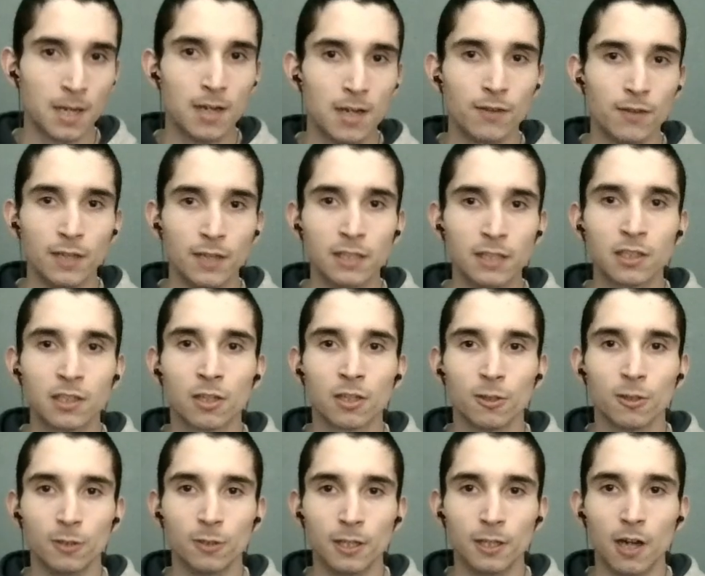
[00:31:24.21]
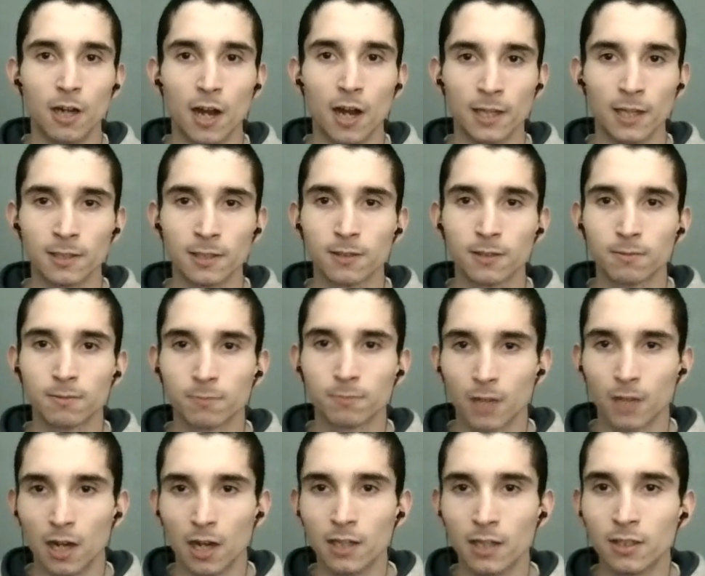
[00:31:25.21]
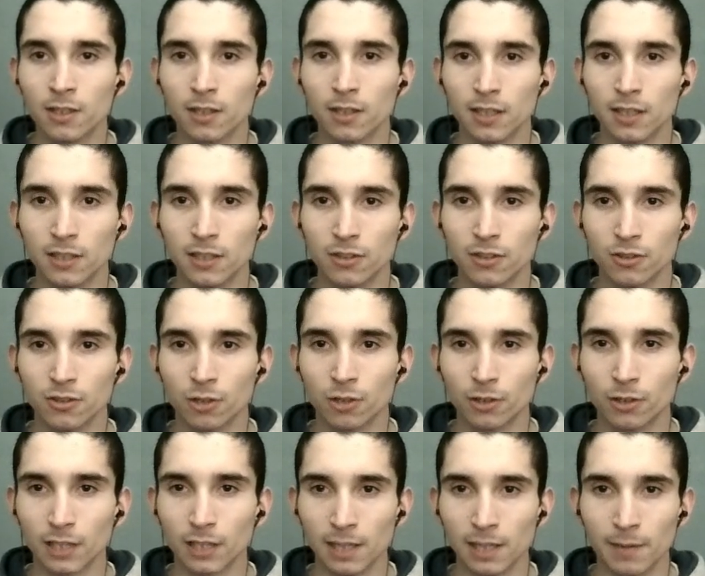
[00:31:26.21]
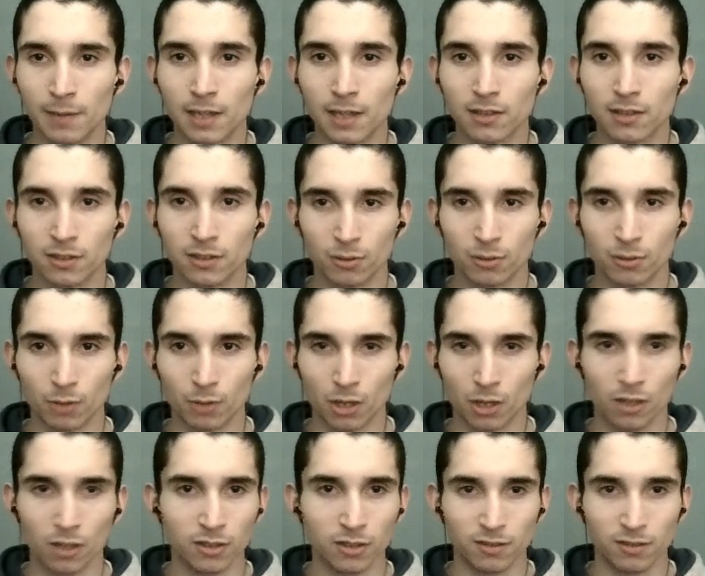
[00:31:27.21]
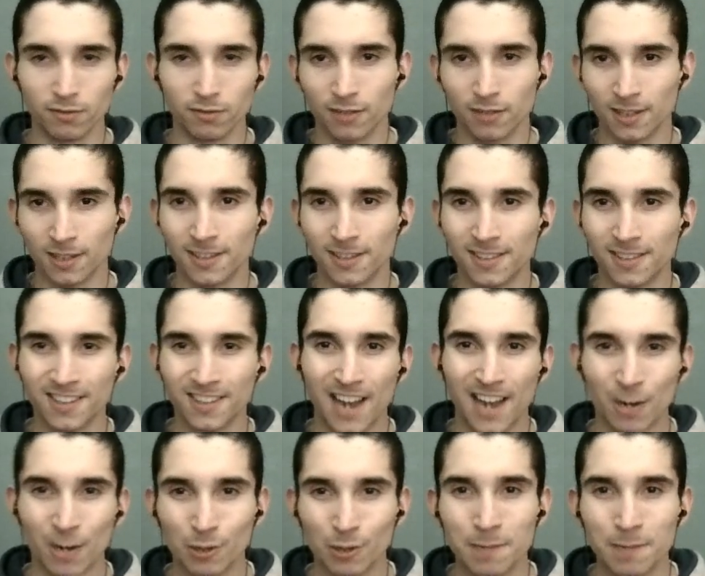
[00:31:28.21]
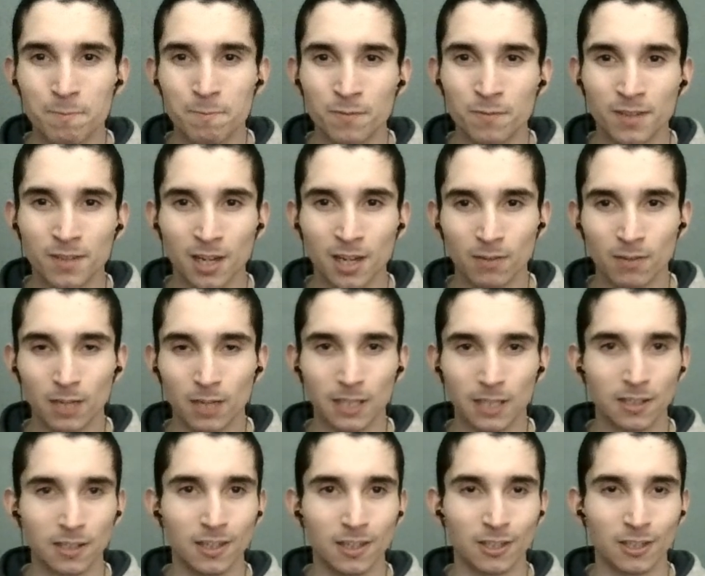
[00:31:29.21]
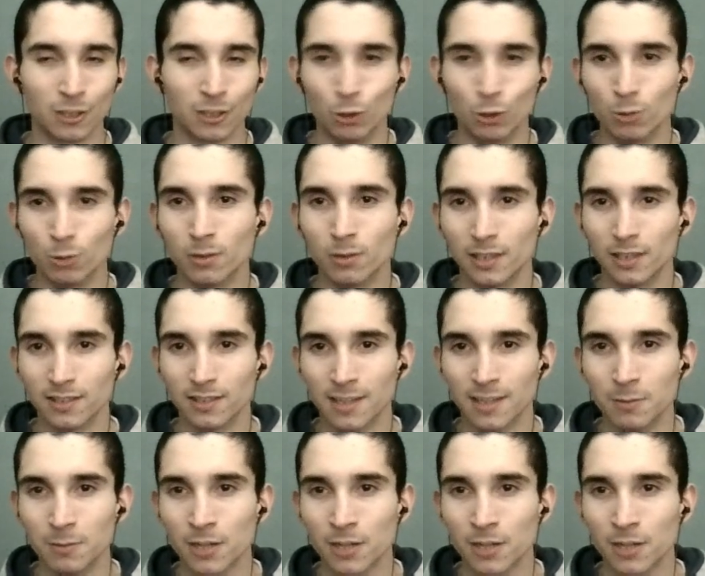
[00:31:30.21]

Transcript: These included Einer. Einer is not Emacs, it's a recursive acronym, kind of like GNU, it seems.